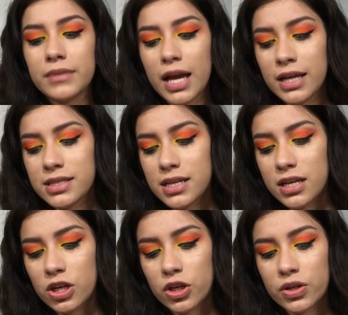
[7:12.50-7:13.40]
It's like
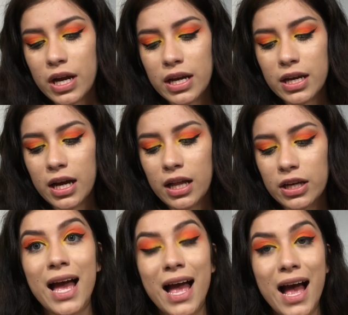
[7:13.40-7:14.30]
a gray color.
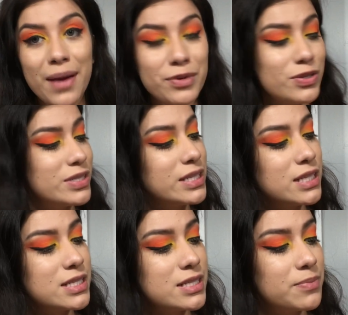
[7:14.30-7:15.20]
I'm using
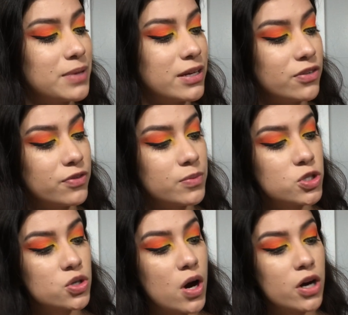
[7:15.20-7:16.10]
this lip liner from
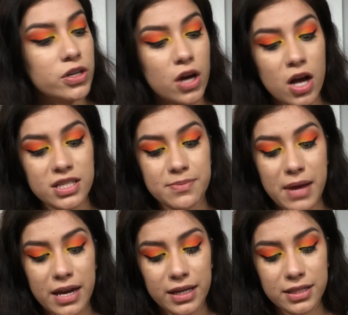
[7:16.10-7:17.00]
Gerard
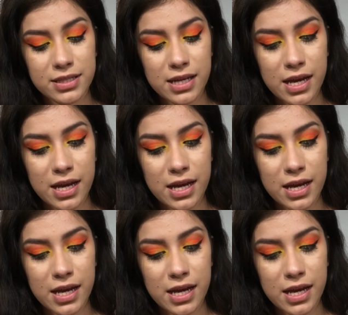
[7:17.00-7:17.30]
Cosmetics,